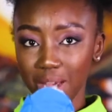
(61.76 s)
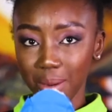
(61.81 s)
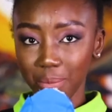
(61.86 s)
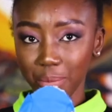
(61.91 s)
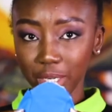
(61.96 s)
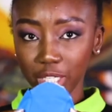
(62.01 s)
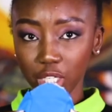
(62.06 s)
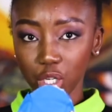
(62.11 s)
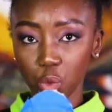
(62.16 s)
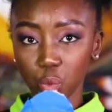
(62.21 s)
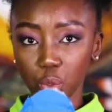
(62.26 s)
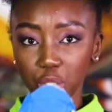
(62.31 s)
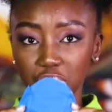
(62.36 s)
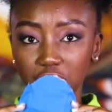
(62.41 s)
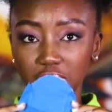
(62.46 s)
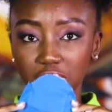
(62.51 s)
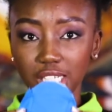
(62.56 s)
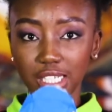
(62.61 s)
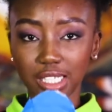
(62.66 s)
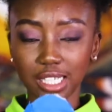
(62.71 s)
fabric,
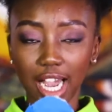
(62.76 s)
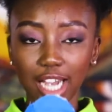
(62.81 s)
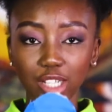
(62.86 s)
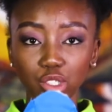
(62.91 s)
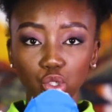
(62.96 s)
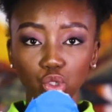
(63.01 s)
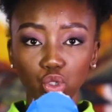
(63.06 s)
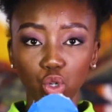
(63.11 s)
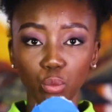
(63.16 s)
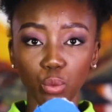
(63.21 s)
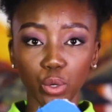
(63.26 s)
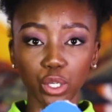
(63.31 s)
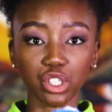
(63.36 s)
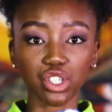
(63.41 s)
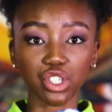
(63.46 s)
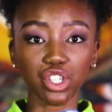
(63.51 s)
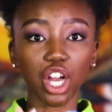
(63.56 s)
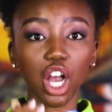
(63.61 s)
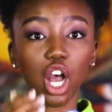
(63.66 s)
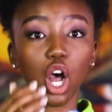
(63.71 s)
which is designed to draw
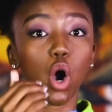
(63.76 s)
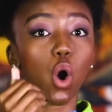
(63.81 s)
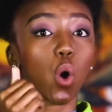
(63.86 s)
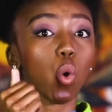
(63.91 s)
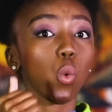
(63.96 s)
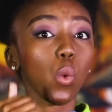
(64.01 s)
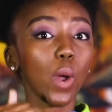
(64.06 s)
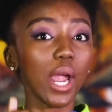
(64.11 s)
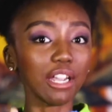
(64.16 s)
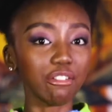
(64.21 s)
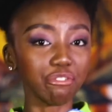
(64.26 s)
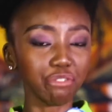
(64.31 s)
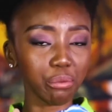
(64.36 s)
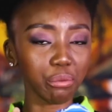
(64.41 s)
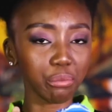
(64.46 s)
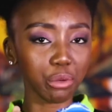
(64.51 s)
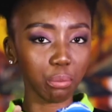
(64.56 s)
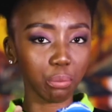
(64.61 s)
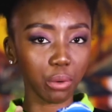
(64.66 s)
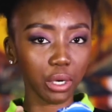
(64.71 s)
moisture away
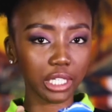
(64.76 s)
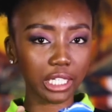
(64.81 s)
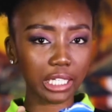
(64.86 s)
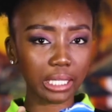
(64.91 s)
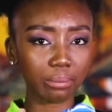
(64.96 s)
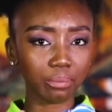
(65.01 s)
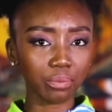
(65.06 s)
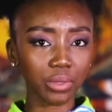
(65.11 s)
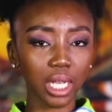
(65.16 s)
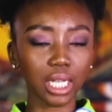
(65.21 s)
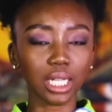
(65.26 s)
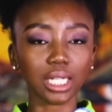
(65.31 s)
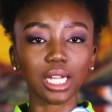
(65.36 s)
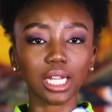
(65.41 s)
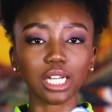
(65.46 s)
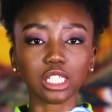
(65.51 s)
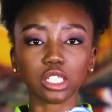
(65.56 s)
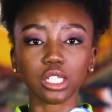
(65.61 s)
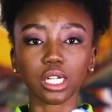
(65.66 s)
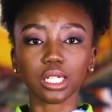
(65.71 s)
from your body, and
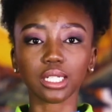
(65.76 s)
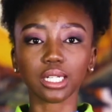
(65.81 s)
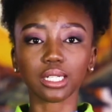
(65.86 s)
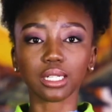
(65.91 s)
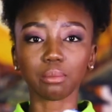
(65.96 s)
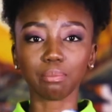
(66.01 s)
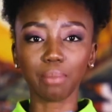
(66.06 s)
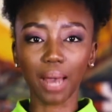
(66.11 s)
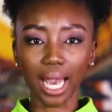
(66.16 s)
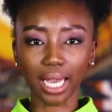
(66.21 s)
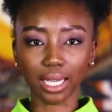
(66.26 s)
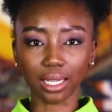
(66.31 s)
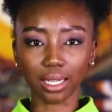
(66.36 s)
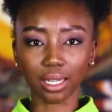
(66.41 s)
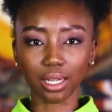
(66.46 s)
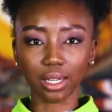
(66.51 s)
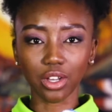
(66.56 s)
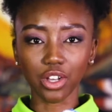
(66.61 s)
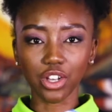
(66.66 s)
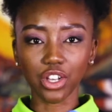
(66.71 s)
it does not let it
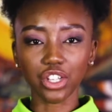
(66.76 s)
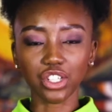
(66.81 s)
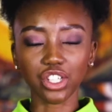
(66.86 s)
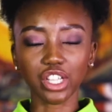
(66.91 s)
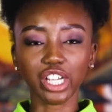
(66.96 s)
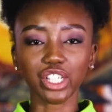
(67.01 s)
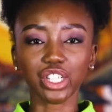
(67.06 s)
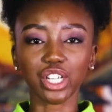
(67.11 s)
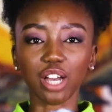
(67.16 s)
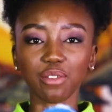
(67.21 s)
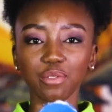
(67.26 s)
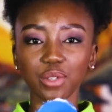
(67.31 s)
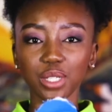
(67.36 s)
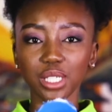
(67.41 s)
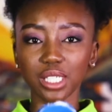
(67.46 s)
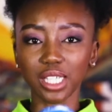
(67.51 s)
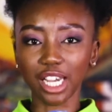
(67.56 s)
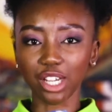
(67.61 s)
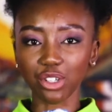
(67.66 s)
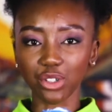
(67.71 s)
back, so that you have a
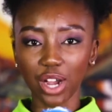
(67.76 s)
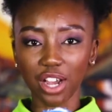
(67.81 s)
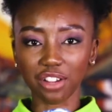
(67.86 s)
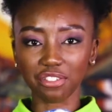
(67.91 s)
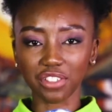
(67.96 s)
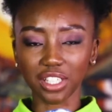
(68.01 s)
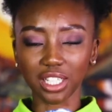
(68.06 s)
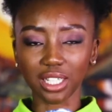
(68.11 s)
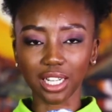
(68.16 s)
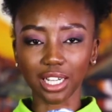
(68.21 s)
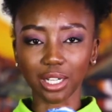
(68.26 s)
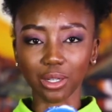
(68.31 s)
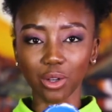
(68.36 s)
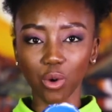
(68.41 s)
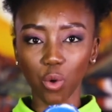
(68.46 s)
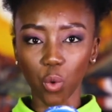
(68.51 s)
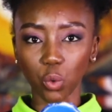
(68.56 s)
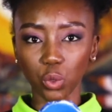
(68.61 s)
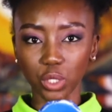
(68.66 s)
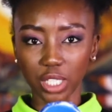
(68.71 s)
stay dry
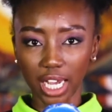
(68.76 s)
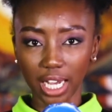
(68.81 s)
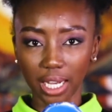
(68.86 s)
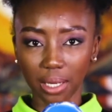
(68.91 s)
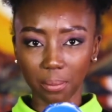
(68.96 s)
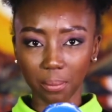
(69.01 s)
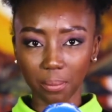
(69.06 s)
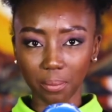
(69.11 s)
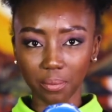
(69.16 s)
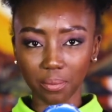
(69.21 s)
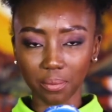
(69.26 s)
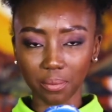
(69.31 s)
feeling all day.